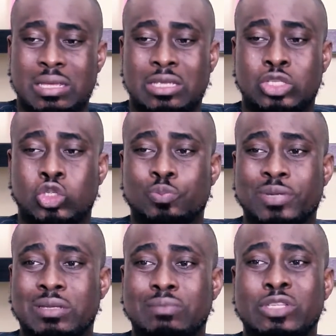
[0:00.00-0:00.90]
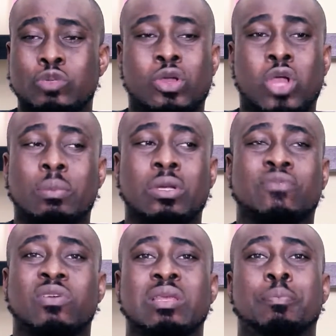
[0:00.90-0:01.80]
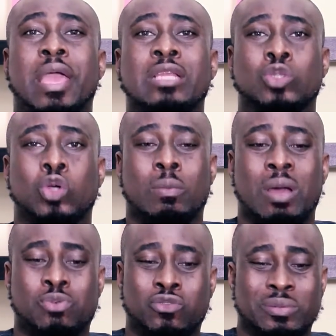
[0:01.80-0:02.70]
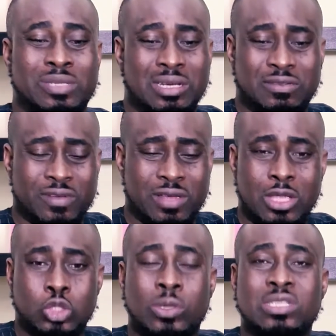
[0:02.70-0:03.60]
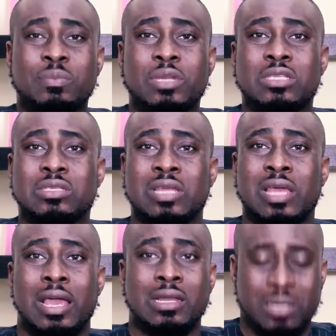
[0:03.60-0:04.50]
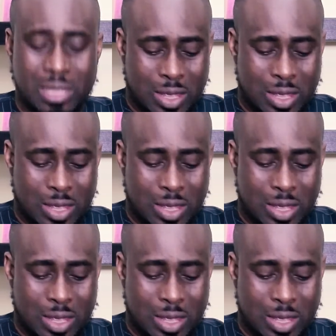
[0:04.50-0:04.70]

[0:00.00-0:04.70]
He should be coming off on the bench to come and prove himself 20 minutes to the end.